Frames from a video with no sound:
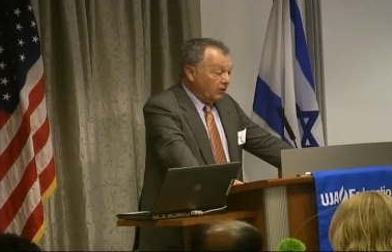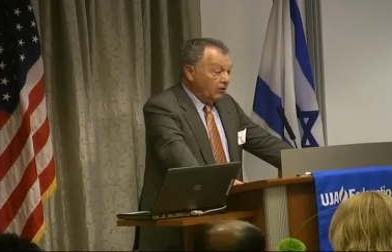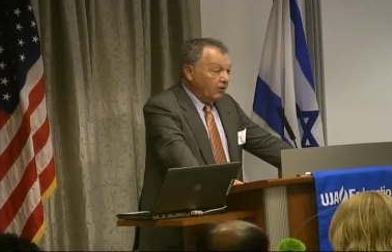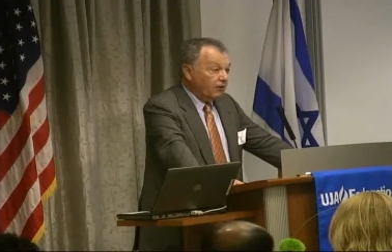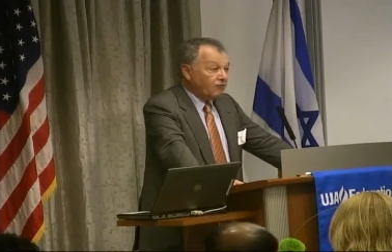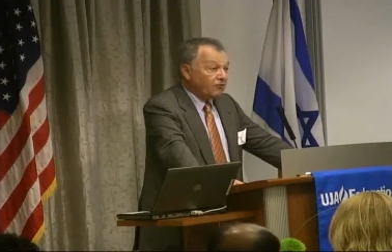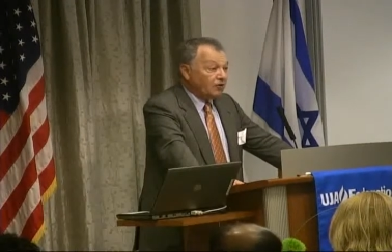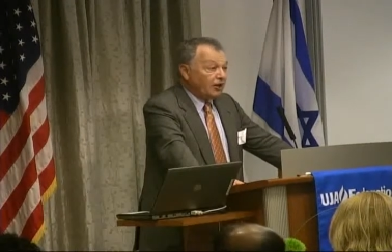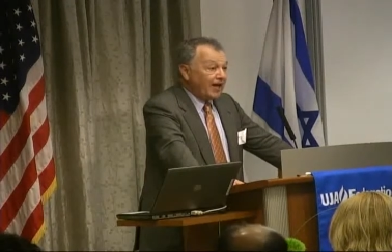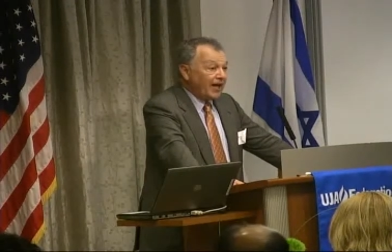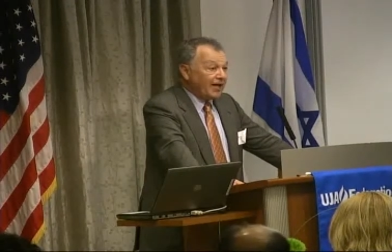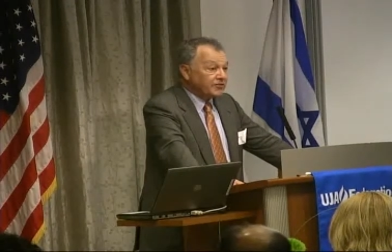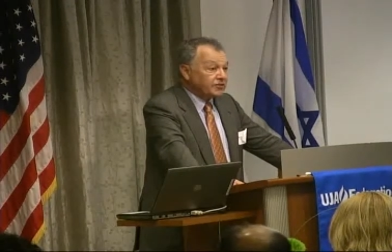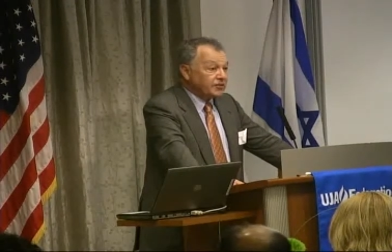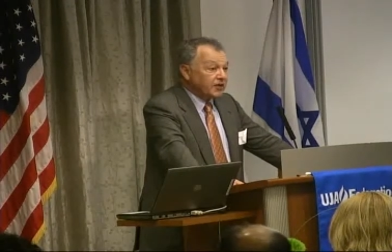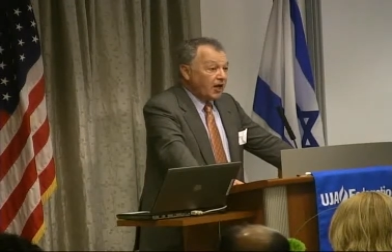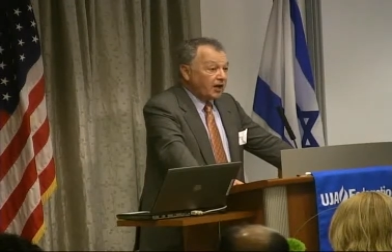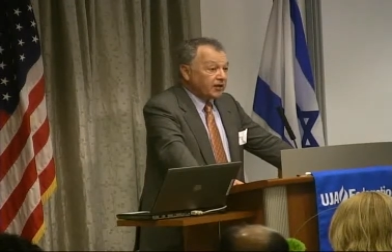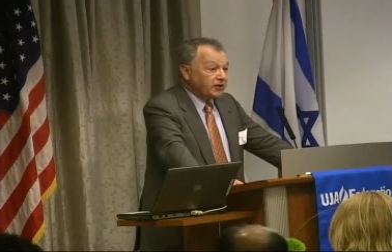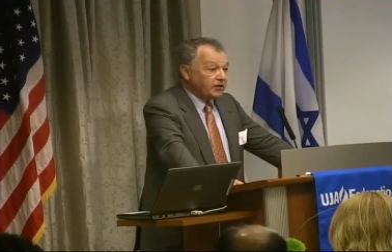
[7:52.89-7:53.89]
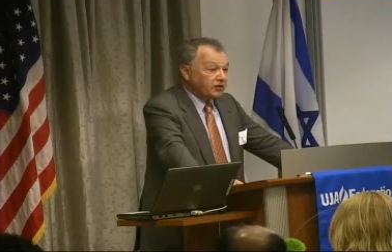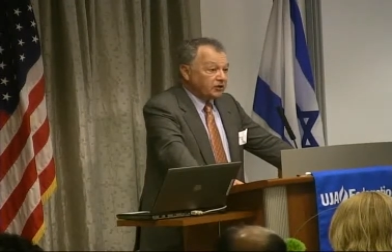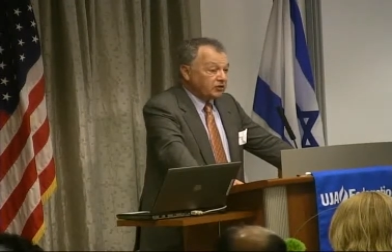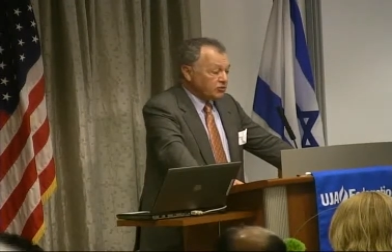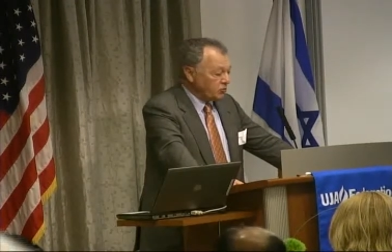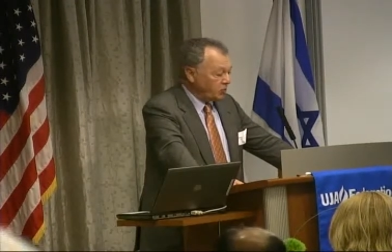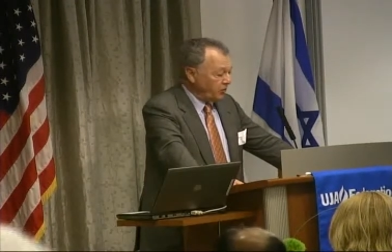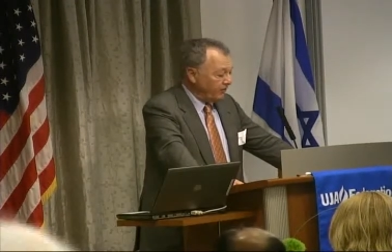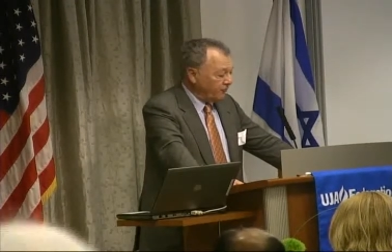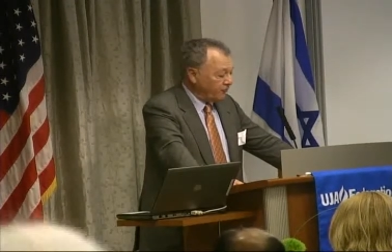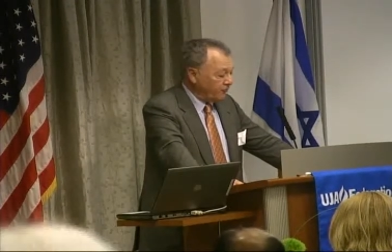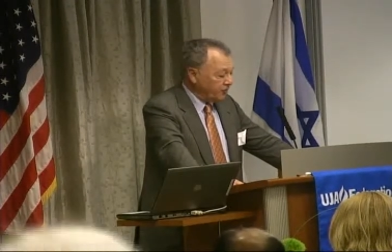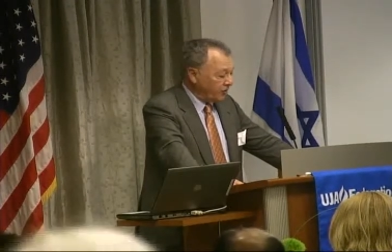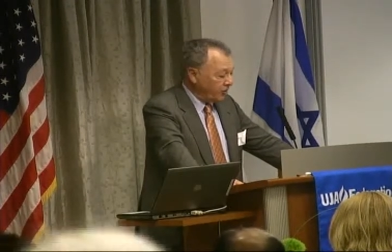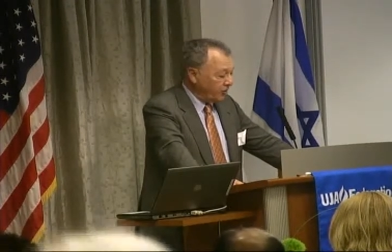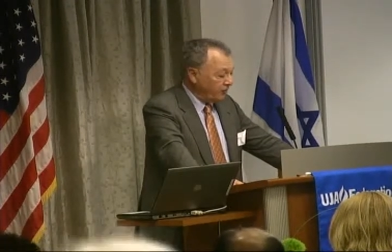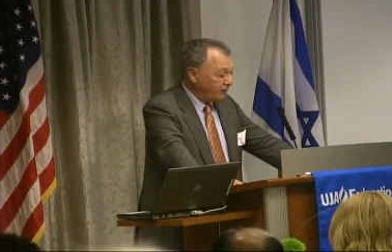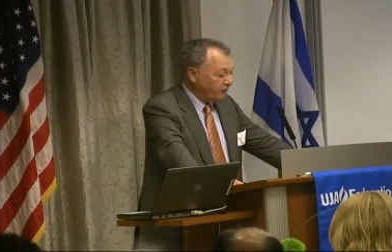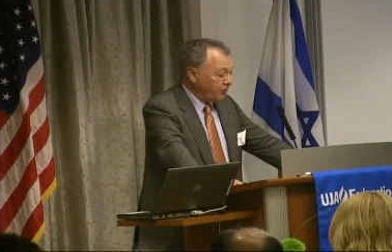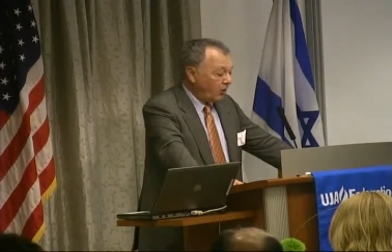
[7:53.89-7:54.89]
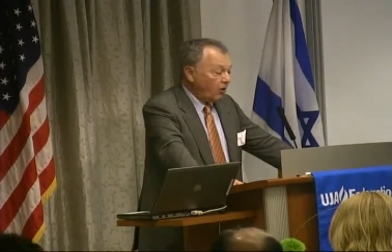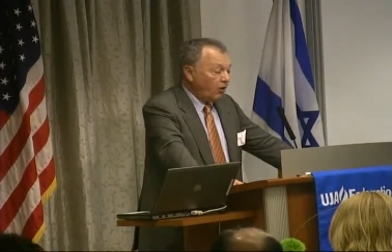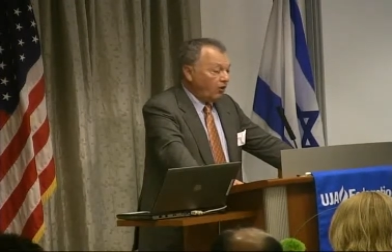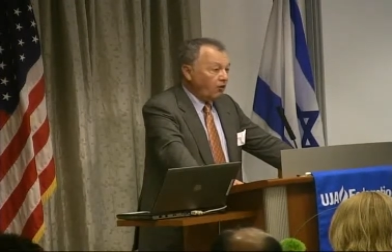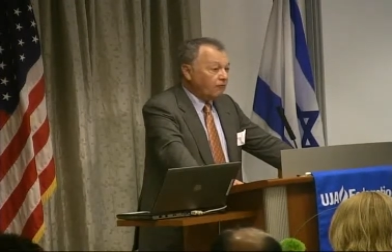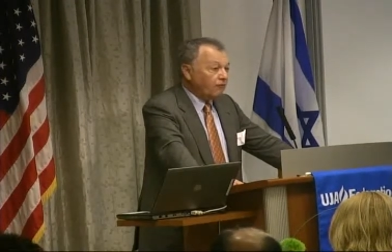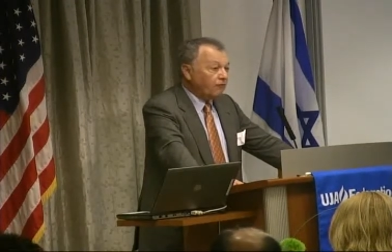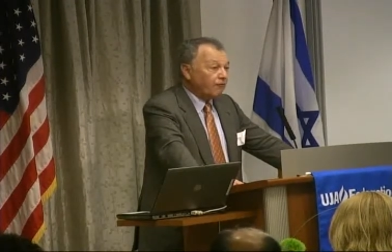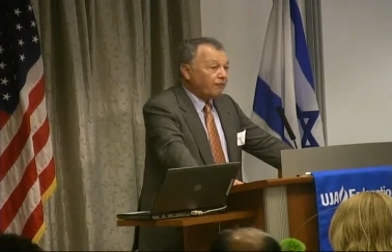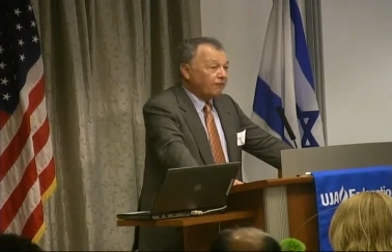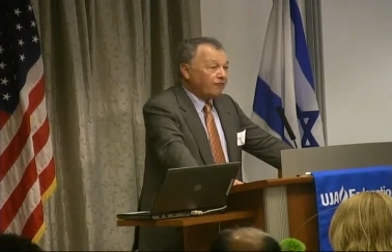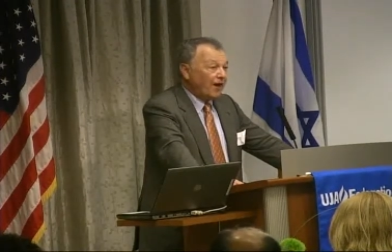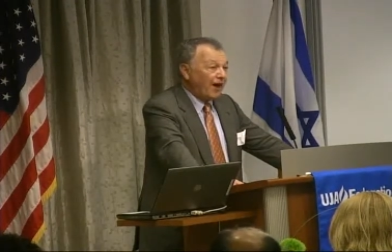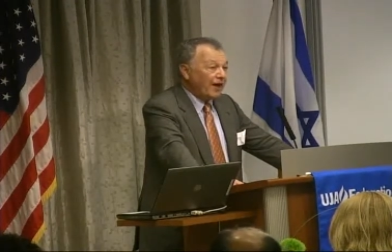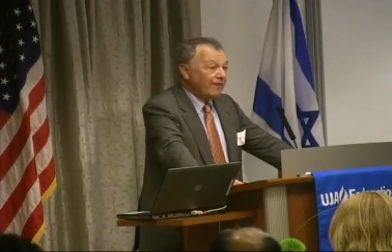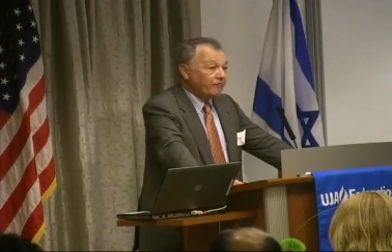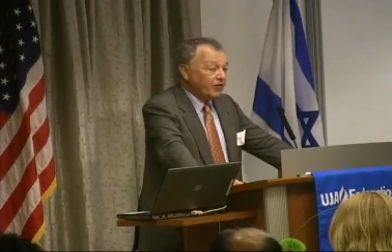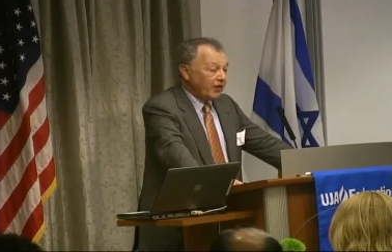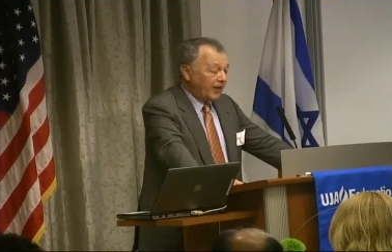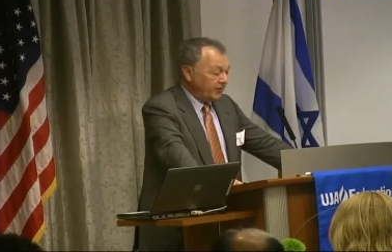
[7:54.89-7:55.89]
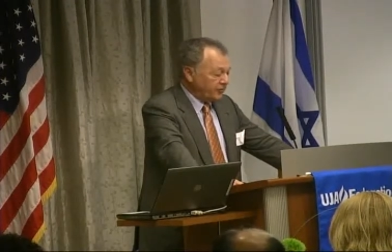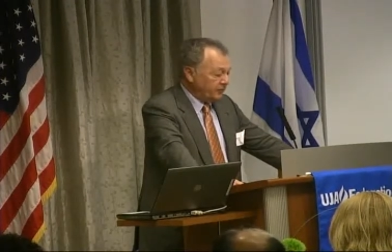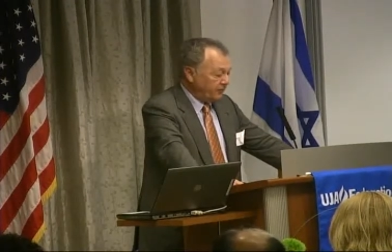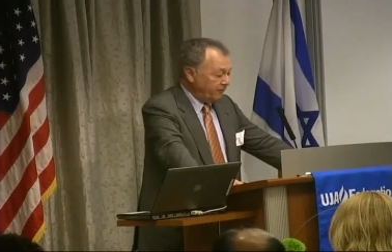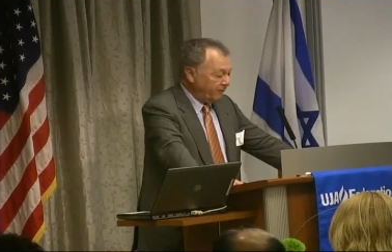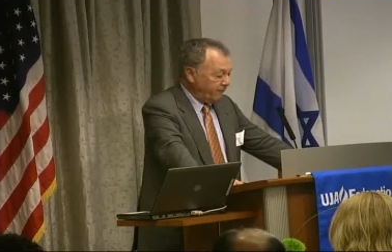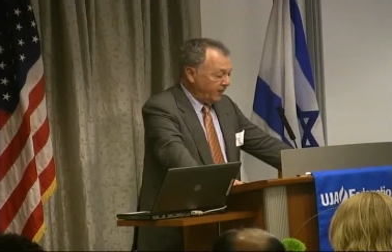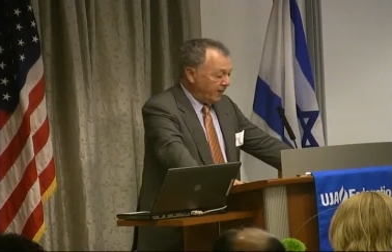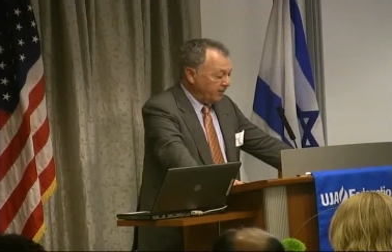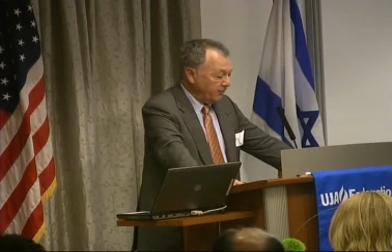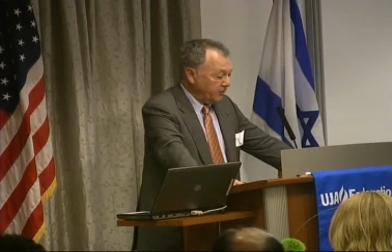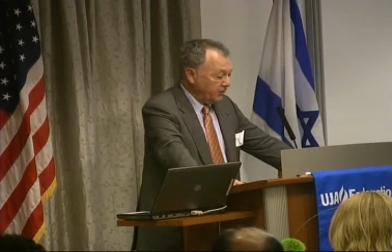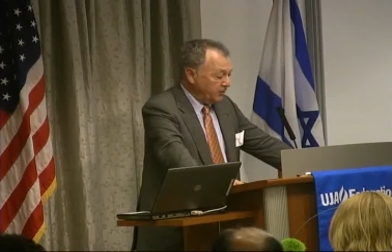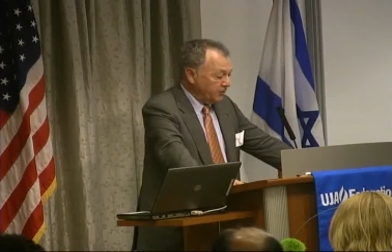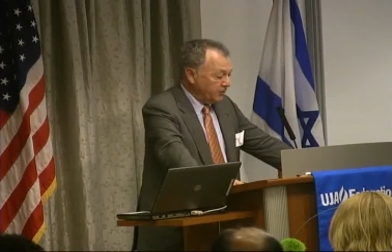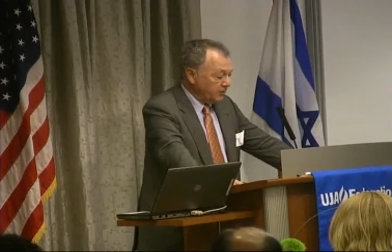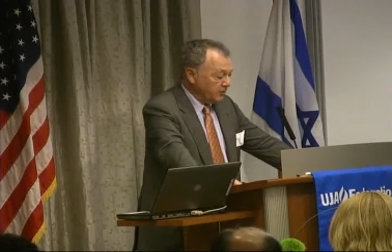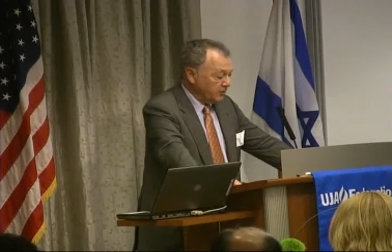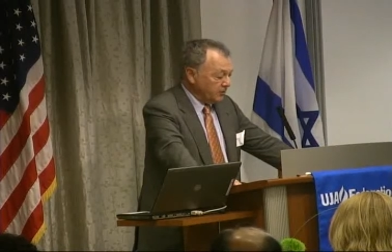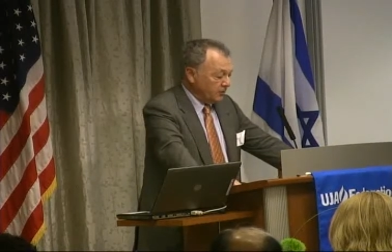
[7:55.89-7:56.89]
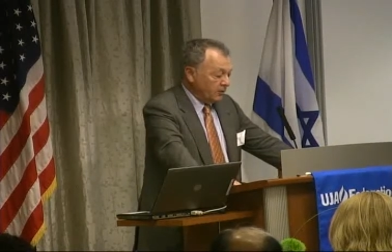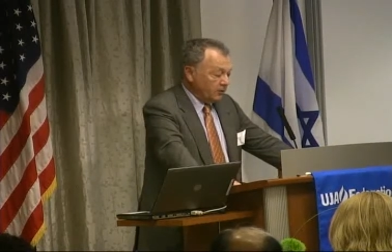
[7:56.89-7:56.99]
Over the last 9 years, we have served over 5,000 families